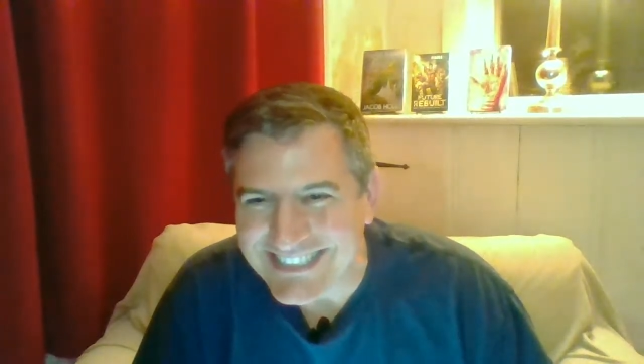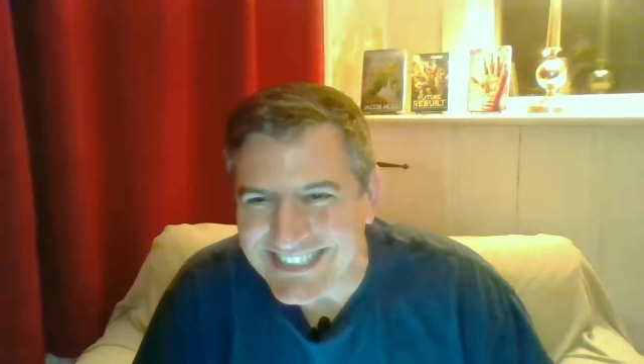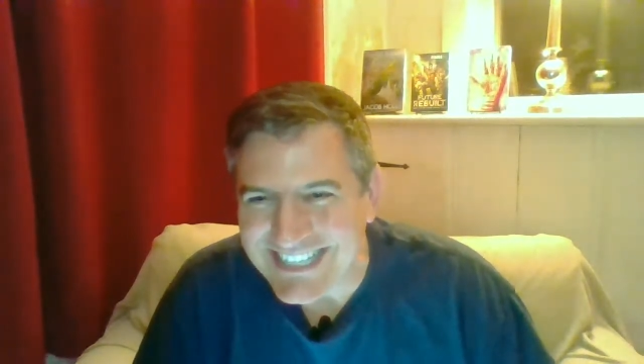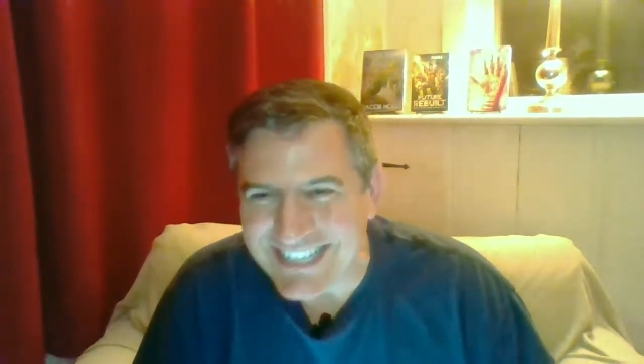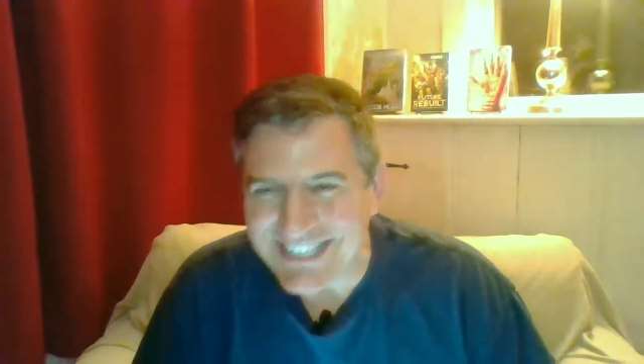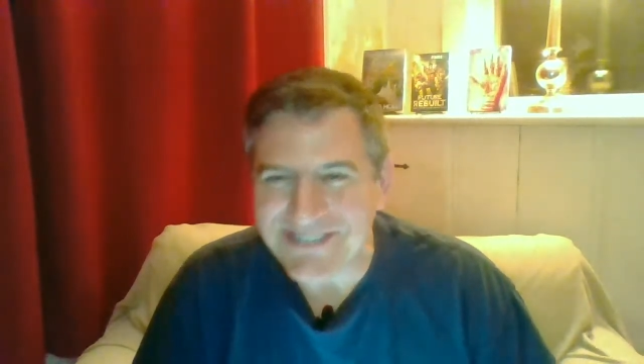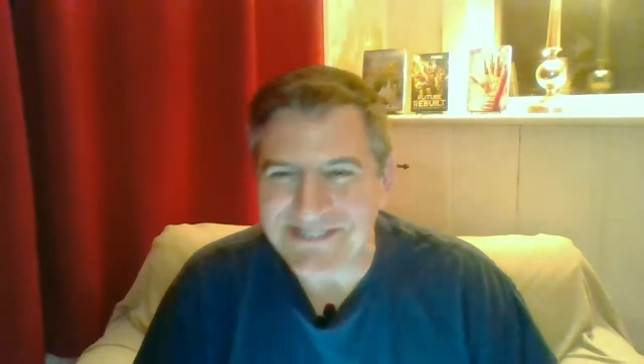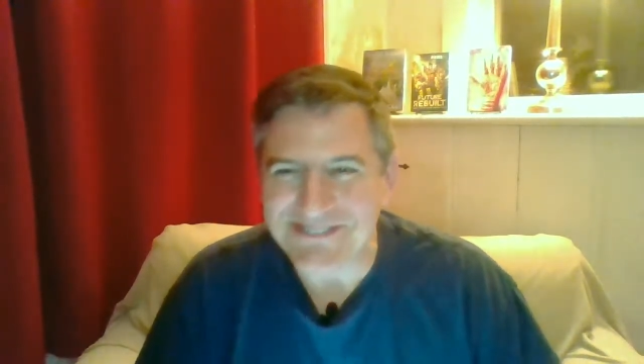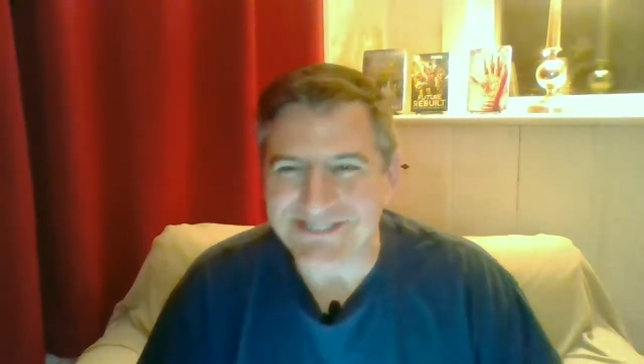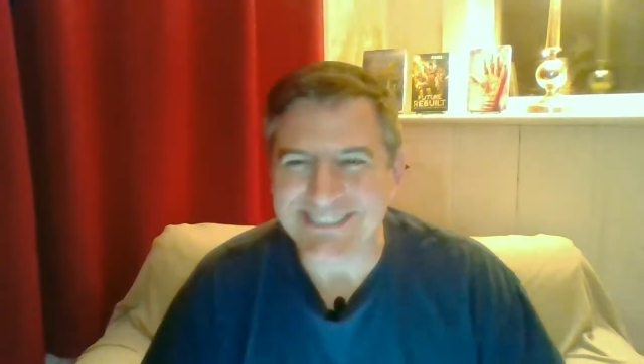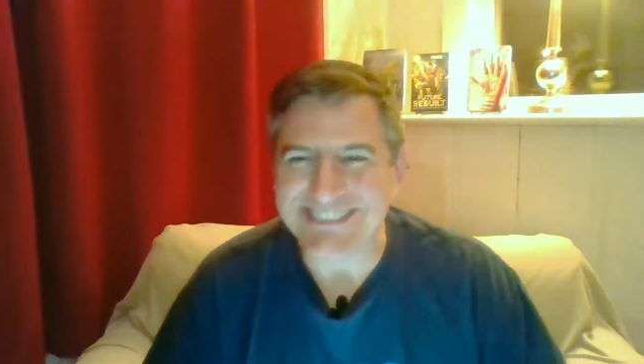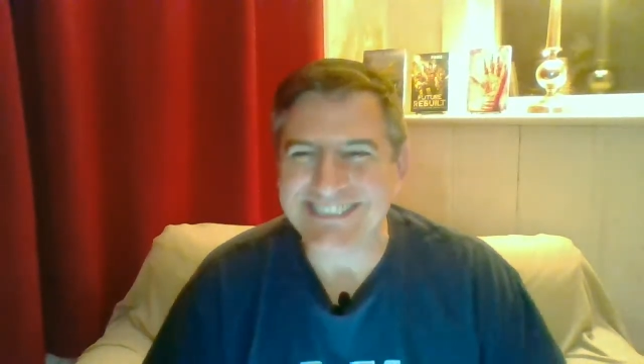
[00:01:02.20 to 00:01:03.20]

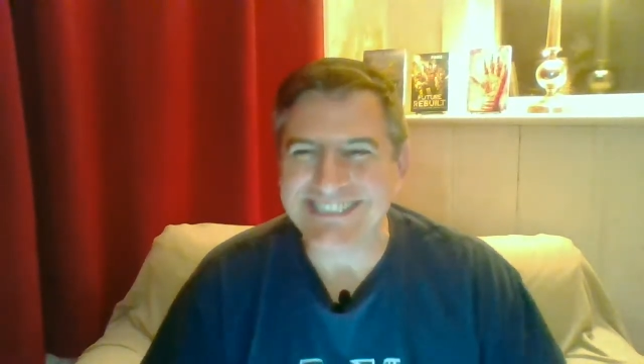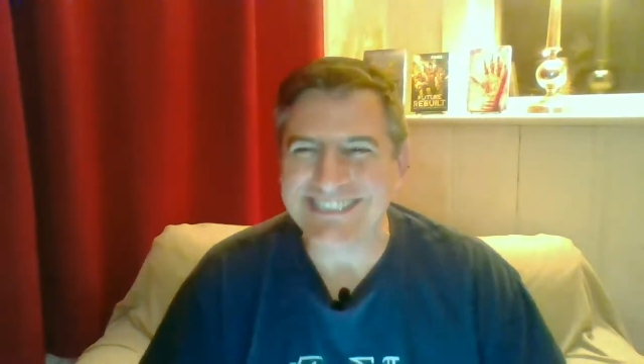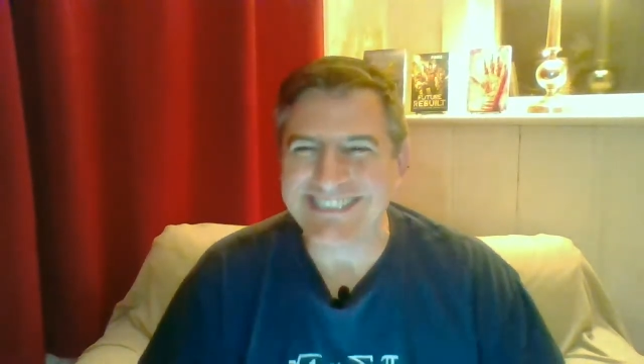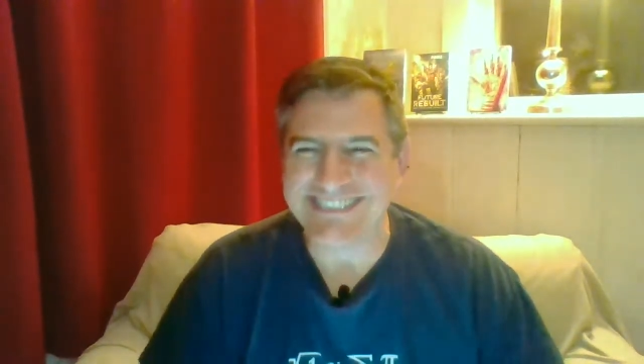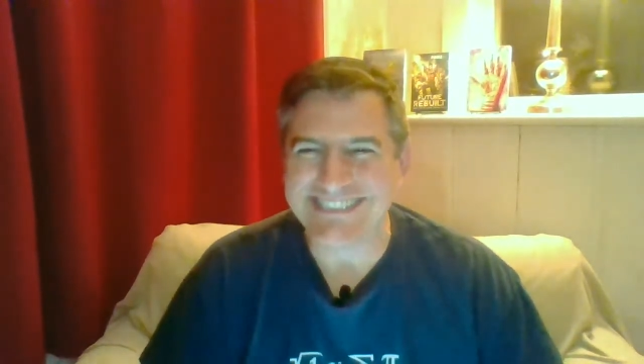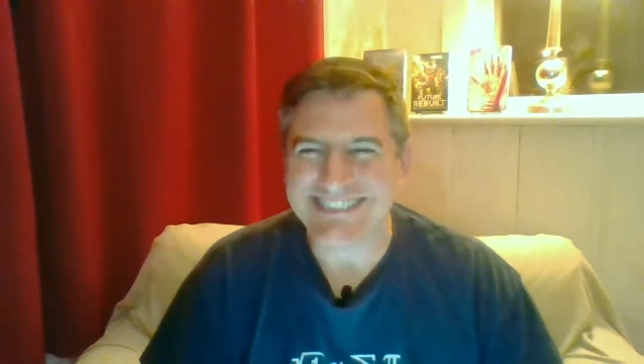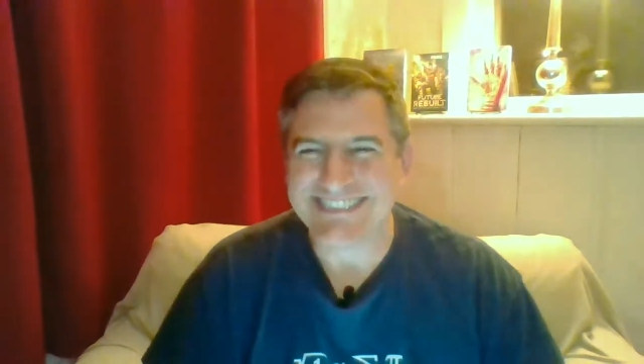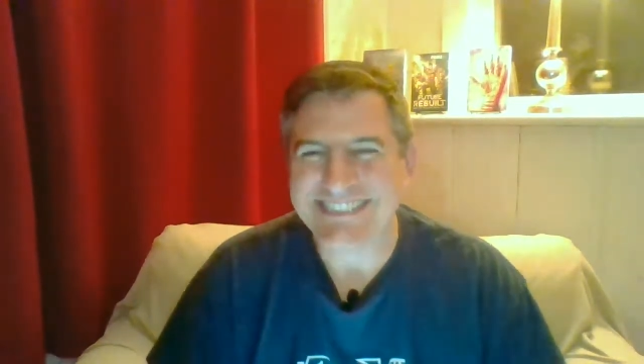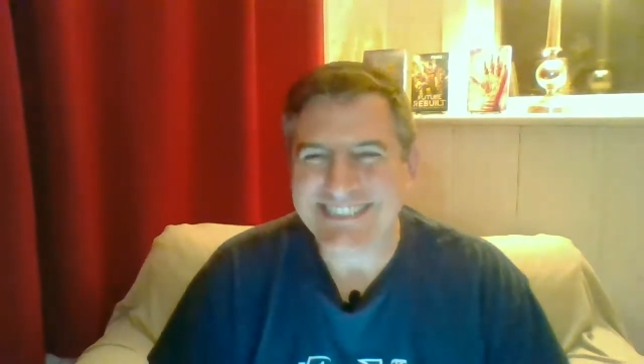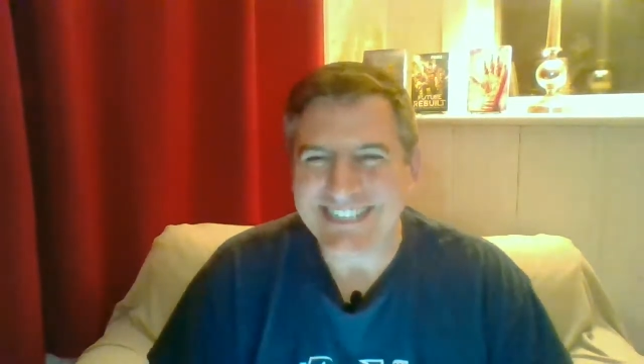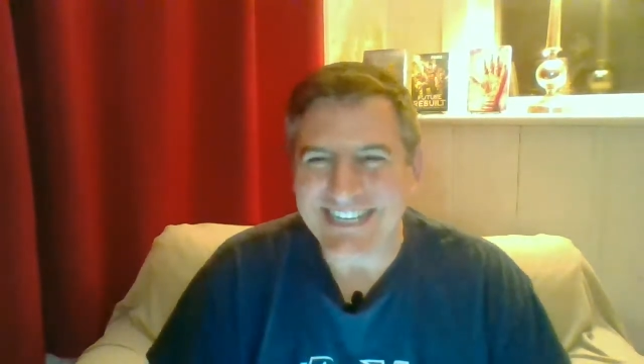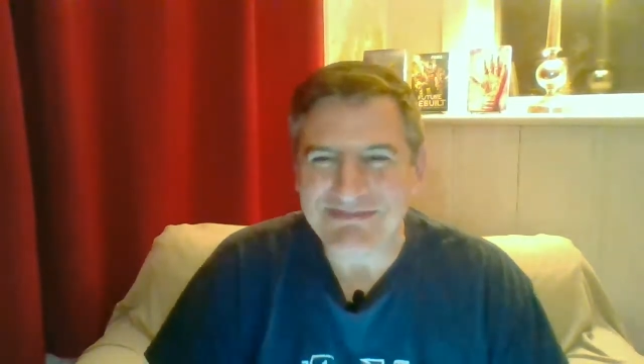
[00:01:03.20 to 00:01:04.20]
Hello.
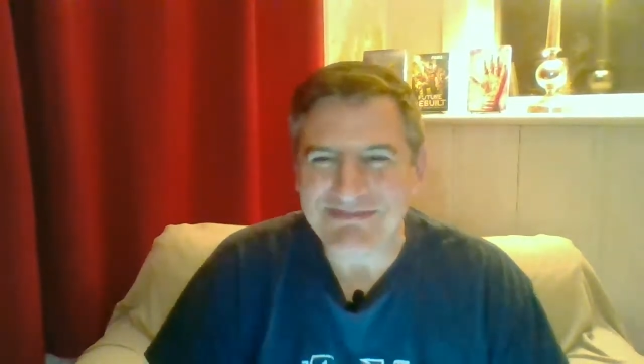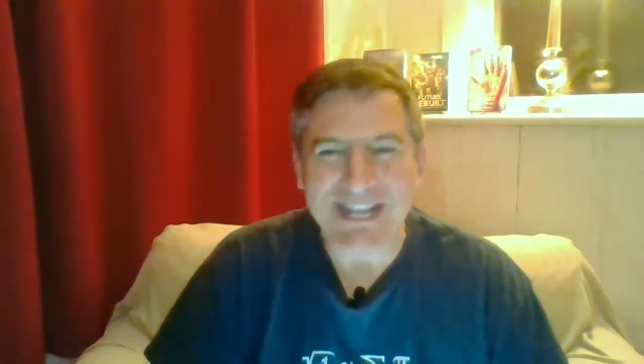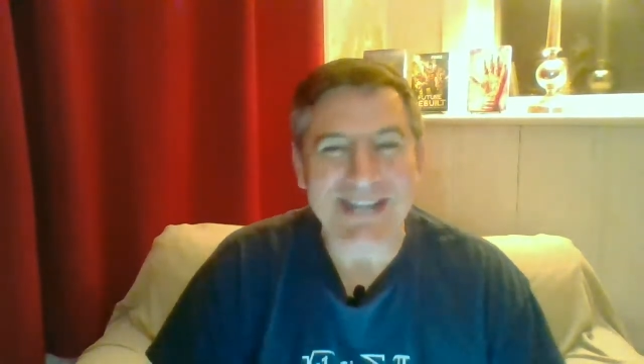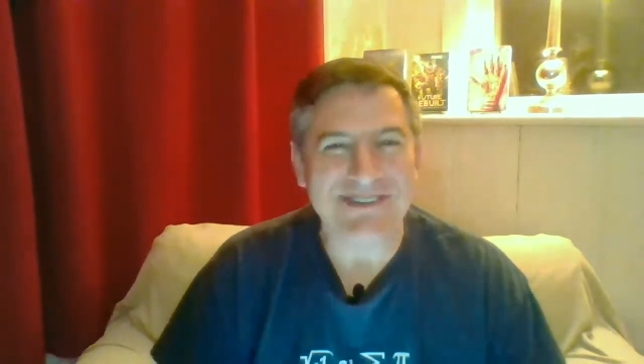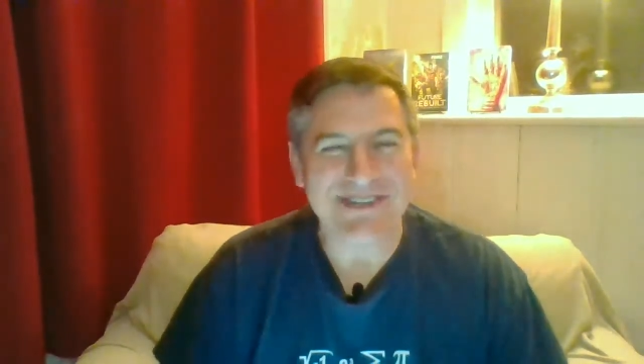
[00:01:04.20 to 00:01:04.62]
I'm glad